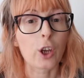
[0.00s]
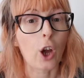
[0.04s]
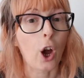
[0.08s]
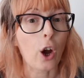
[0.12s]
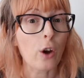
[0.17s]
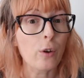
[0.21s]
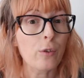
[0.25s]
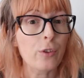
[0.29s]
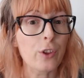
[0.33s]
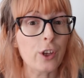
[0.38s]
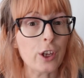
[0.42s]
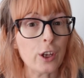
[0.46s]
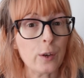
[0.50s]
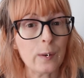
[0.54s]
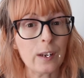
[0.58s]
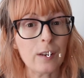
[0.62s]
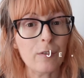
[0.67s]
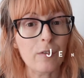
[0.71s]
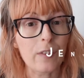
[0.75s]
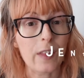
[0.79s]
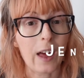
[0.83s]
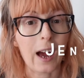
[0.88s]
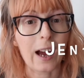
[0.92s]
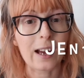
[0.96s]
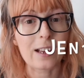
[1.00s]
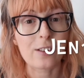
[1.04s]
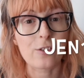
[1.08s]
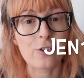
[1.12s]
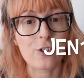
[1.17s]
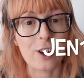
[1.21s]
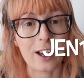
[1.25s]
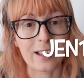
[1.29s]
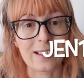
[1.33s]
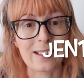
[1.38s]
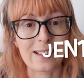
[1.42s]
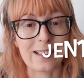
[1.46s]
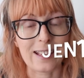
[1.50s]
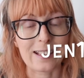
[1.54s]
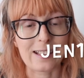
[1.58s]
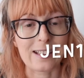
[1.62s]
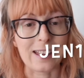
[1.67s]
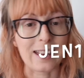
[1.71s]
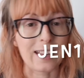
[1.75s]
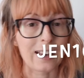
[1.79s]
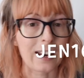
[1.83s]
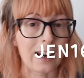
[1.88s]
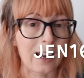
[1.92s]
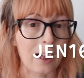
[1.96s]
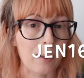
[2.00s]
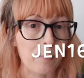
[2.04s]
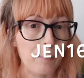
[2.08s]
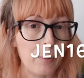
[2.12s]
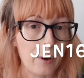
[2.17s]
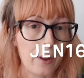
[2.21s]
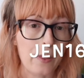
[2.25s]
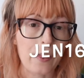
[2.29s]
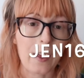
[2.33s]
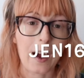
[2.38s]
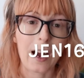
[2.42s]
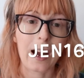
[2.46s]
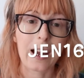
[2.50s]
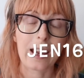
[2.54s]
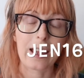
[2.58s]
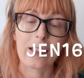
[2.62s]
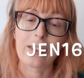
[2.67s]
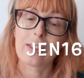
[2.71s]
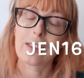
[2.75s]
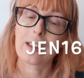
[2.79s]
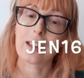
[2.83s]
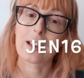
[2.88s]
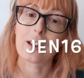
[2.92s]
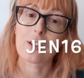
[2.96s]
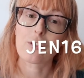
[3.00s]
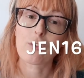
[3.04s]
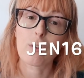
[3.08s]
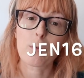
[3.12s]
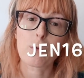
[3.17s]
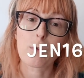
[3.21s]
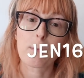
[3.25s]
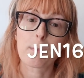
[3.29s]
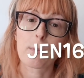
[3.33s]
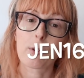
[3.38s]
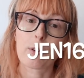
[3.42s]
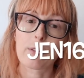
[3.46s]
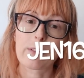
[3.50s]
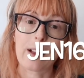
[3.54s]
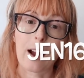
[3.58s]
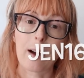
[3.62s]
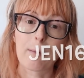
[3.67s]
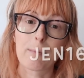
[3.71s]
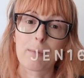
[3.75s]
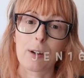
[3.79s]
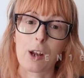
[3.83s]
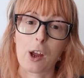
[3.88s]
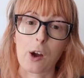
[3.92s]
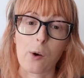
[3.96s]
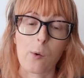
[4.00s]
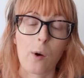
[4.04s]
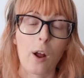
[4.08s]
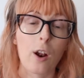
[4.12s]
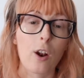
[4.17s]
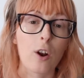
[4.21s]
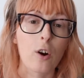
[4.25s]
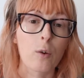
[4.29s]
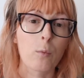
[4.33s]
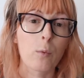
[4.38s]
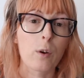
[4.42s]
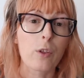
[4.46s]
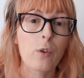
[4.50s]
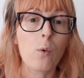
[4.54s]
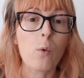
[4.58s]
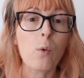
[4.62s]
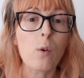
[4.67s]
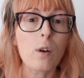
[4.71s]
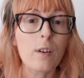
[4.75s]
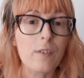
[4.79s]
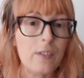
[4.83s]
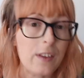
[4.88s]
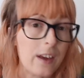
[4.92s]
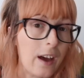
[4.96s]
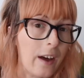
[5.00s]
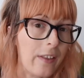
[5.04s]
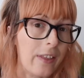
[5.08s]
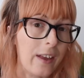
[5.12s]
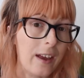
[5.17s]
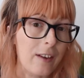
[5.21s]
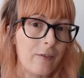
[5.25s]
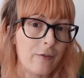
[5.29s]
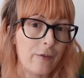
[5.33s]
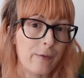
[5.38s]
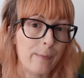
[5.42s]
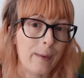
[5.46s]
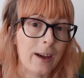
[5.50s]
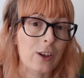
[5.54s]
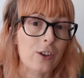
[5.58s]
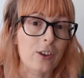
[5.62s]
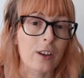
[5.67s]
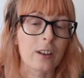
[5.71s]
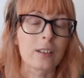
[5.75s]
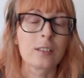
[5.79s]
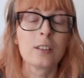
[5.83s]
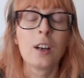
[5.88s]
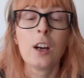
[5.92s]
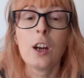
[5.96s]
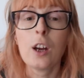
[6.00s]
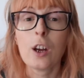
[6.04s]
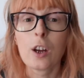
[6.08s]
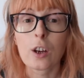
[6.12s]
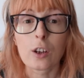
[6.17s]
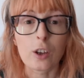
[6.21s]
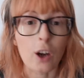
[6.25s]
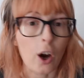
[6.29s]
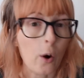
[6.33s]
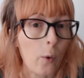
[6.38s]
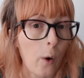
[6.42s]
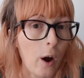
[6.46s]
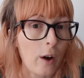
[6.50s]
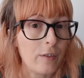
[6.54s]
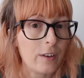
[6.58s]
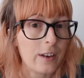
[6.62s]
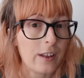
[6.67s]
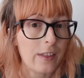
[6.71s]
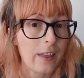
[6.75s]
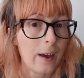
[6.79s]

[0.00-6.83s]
code that you need for that is Jen16, and I'll put that in the description box down below, along with all of the other information. Go over to